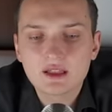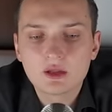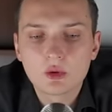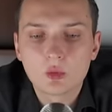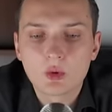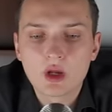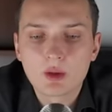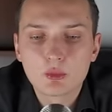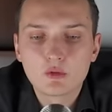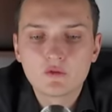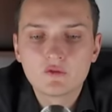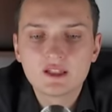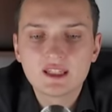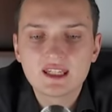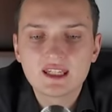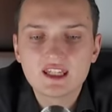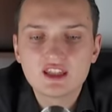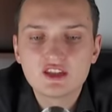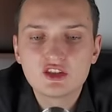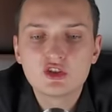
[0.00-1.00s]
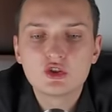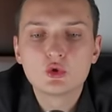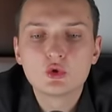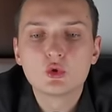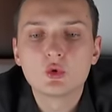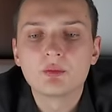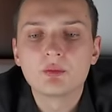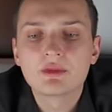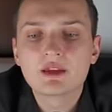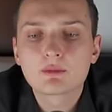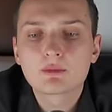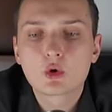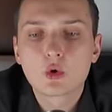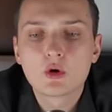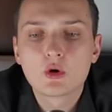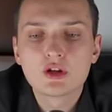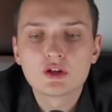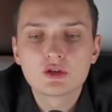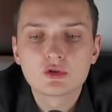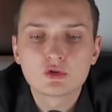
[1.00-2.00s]
we're moving into meme
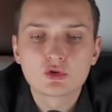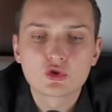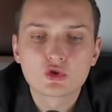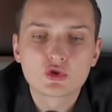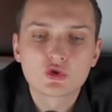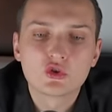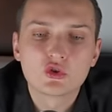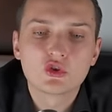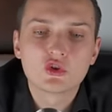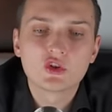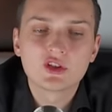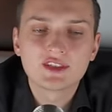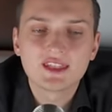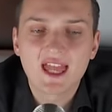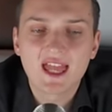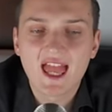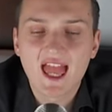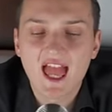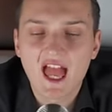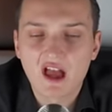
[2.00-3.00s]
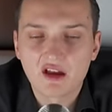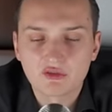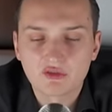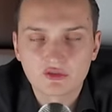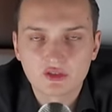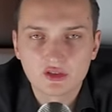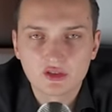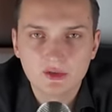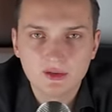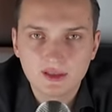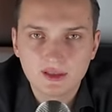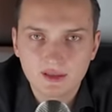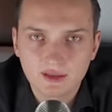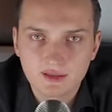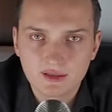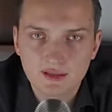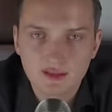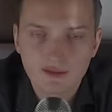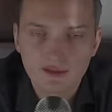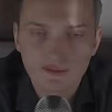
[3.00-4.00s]
coin should not have utility.